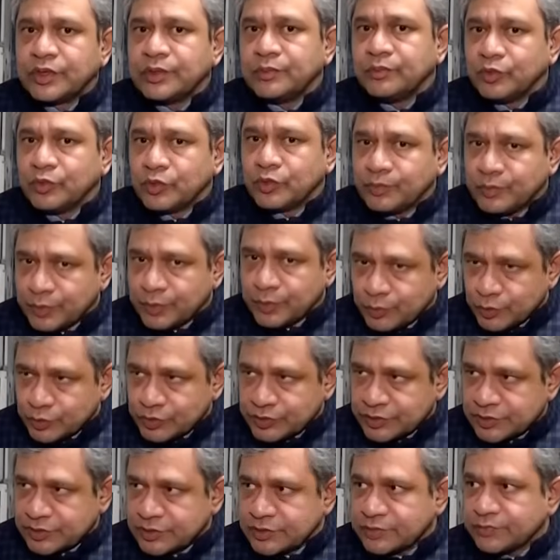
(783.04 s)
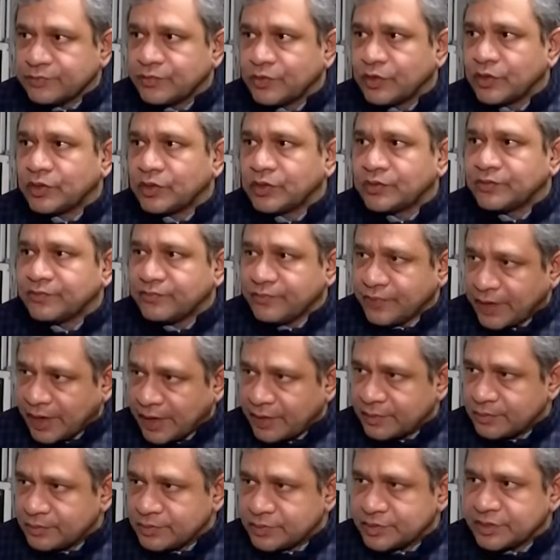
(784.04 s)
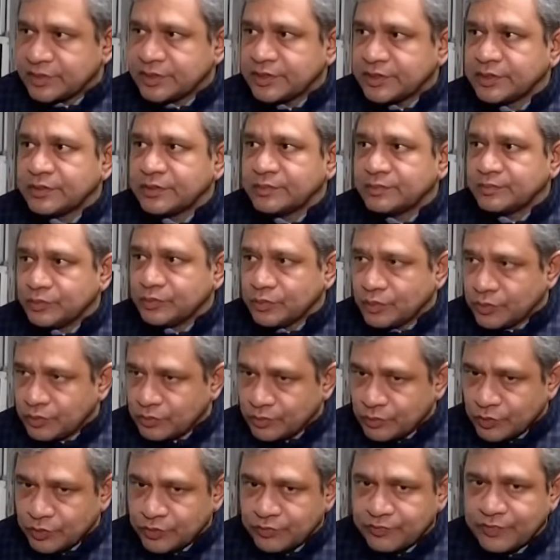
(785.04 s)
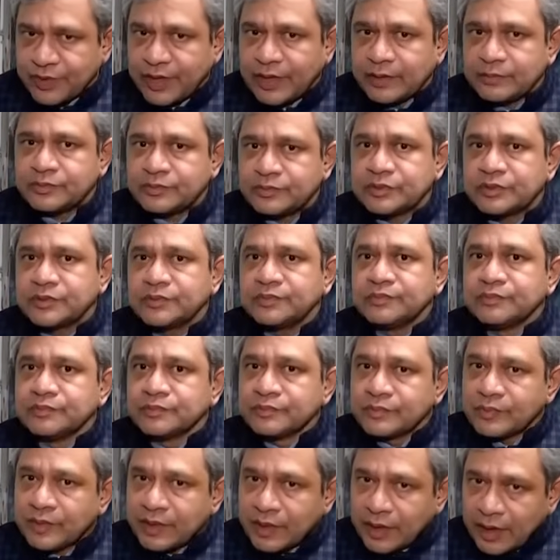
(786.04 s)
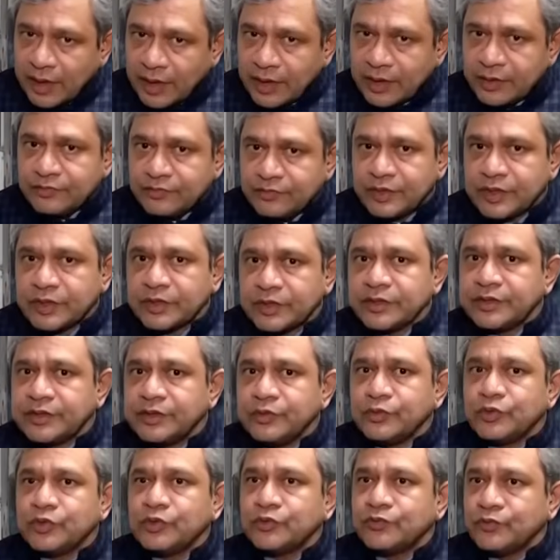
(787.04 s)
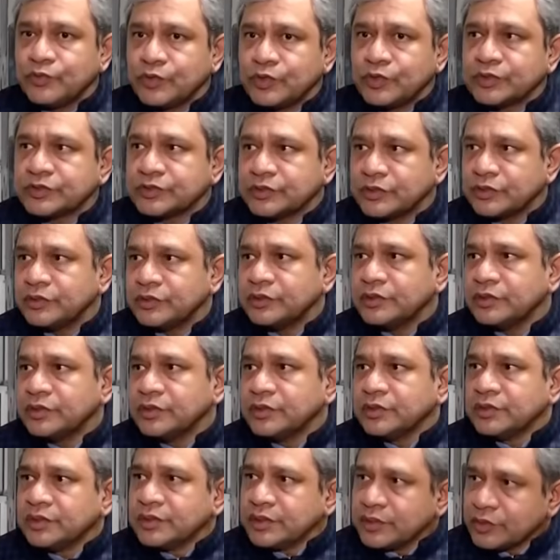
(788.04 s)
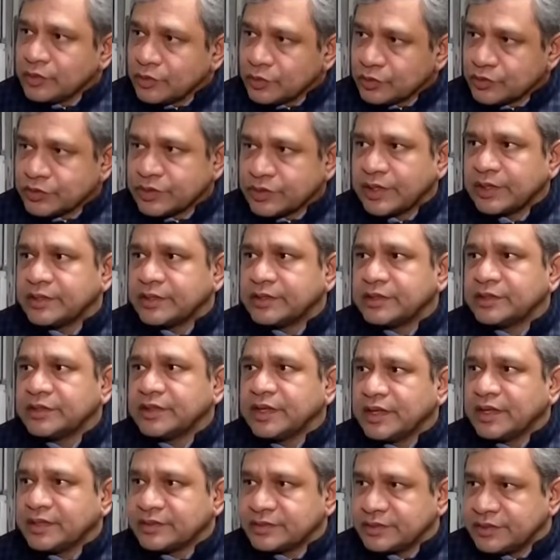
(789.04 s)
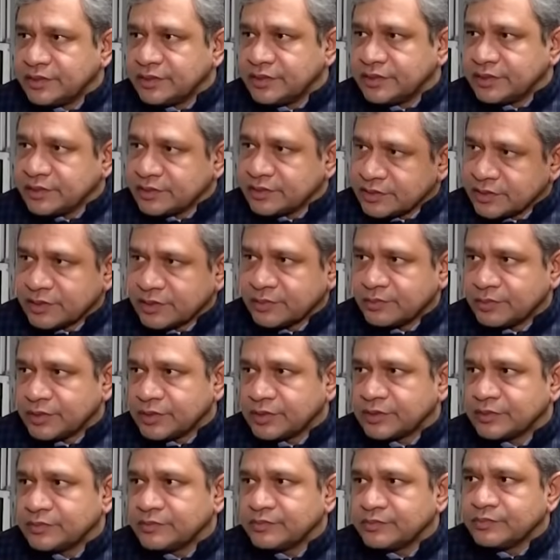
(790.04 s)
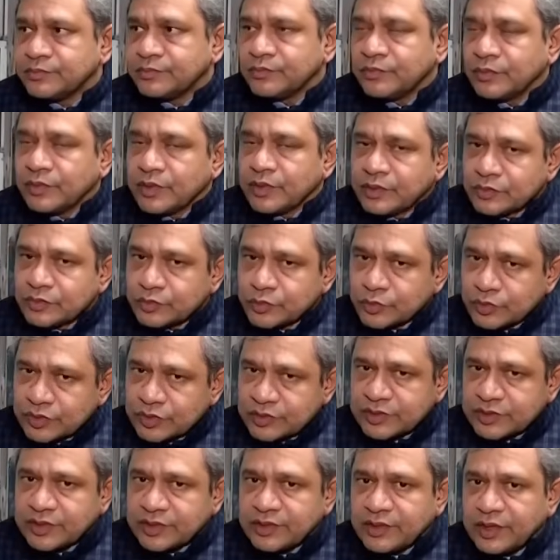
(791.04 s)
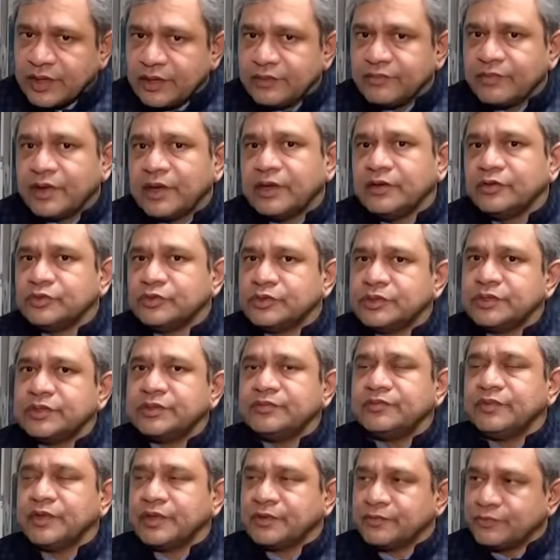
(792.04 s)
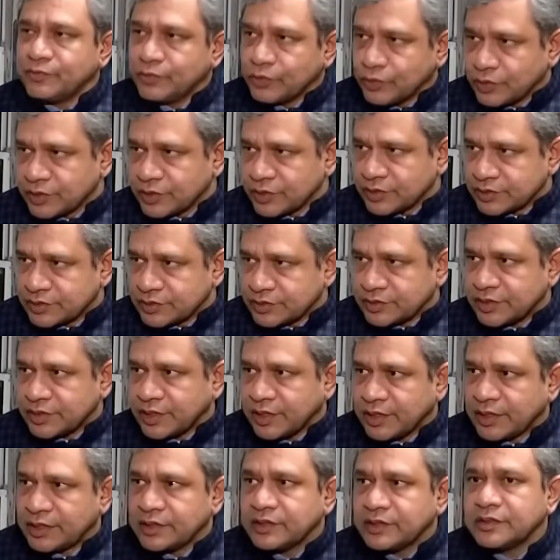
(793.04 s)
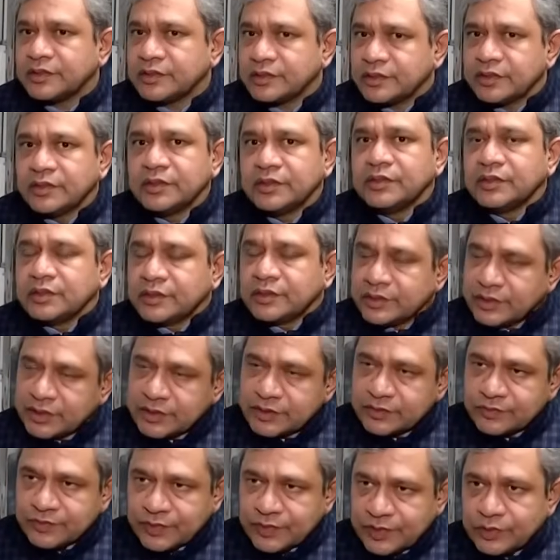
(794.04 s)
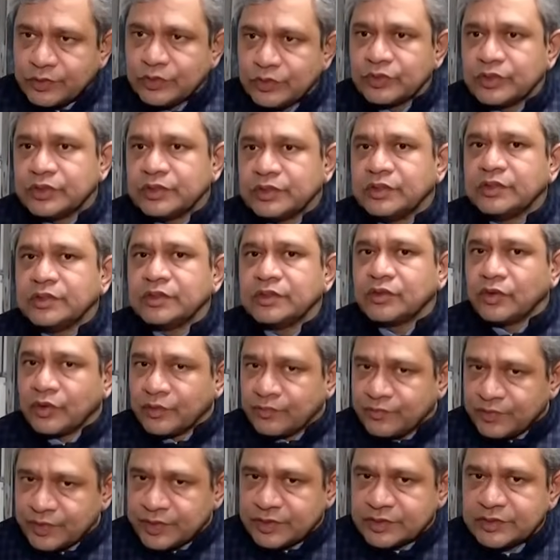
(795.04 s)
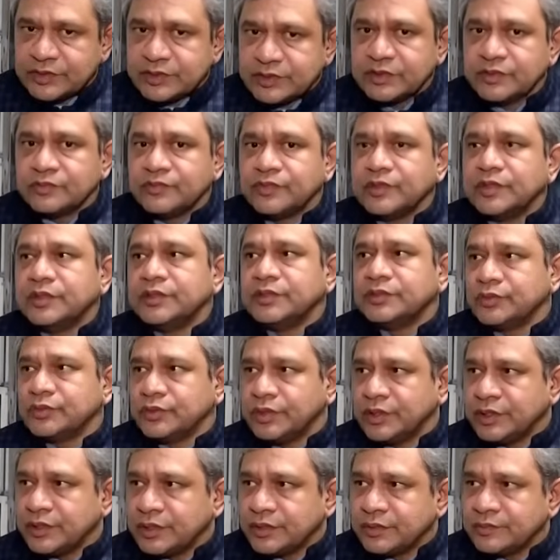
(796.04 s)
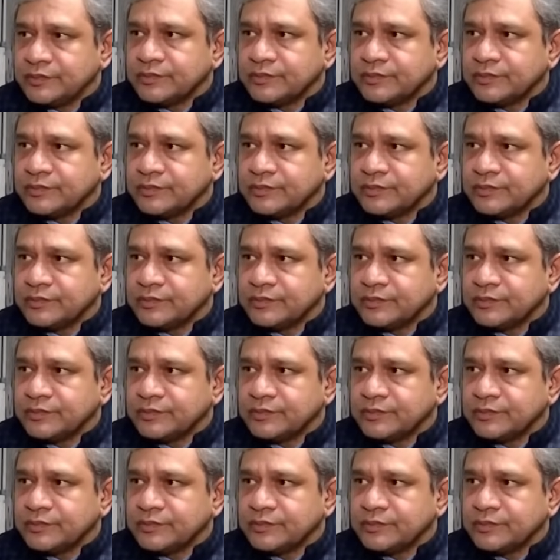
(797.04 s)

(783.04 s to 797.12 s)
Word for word: and more proposals for fab, setting up more fabs, and we continue to focus on OSAT as the segment. So this entire value chain we are focused, and there is very good confidence in the world today